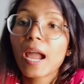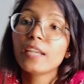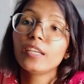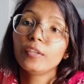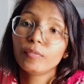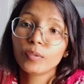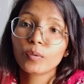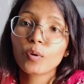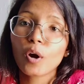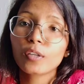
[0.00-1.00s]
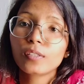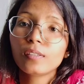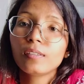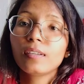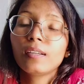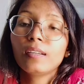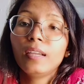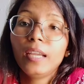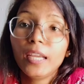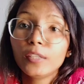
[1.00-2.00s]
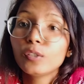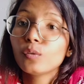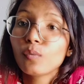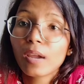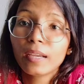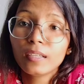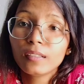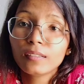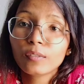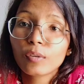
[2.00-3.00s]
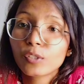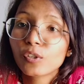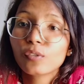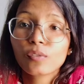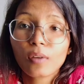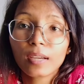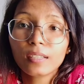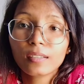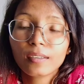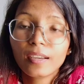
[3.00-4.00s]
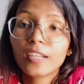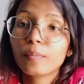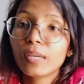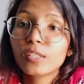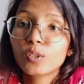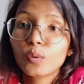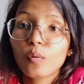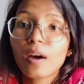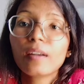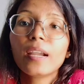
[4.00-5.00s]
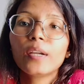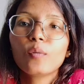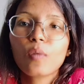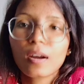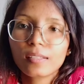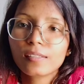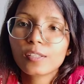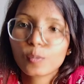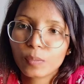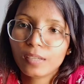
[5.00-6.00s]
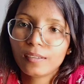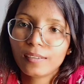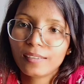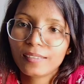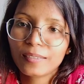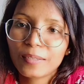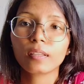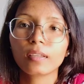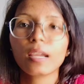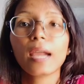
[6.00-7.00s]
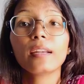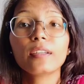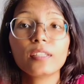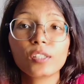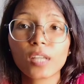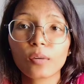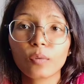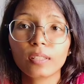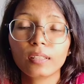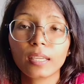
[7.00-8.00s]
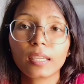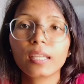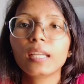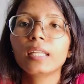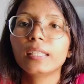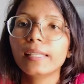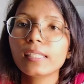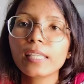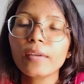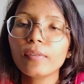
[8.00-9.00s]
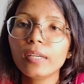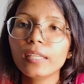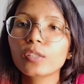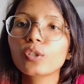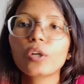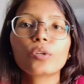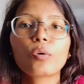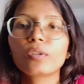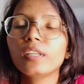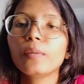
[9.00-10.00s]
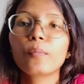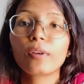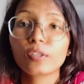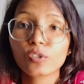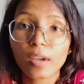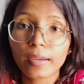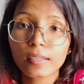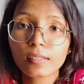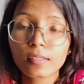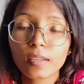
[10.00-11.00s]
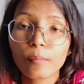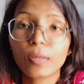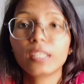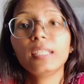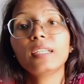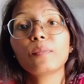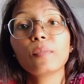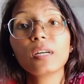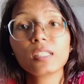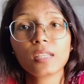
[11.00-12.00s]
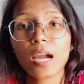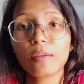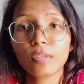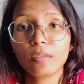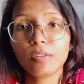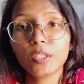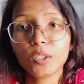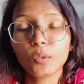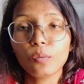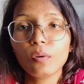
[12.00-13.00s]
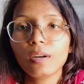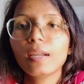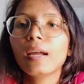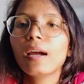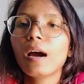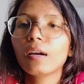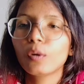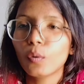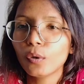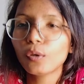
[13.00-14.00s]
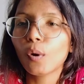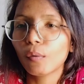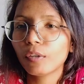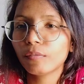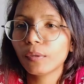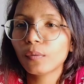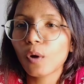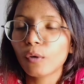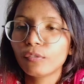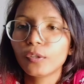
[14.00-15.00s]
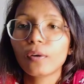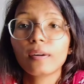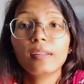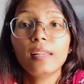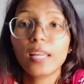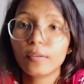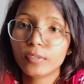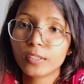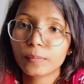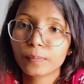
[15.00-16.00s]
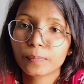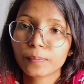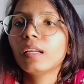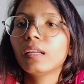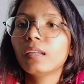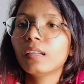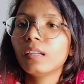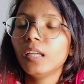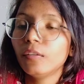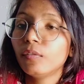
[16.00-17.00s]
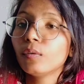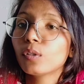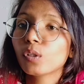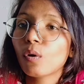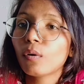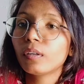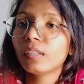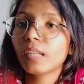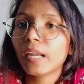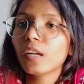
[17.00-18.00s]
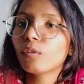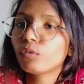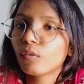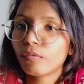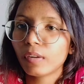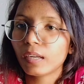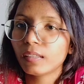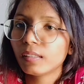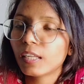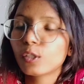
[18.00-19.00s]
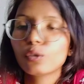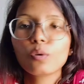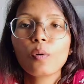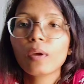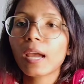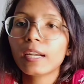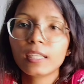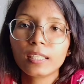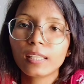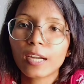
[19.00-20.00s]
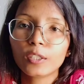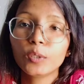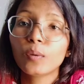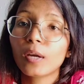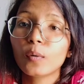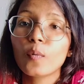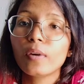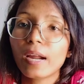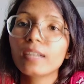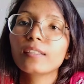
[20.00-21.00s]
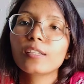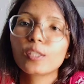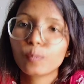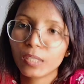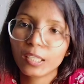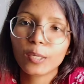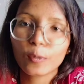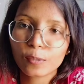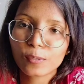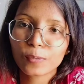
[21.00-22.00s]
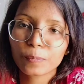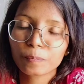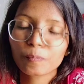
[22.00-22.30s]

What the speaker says: And if you got 8 to 9 questions right, it means you are advanced speaker. And understand one thing, this level is not totally precise, but it must have given you a good overview of your level. If you score 10 out of 10, there is no guarantee that you are good at speaking also.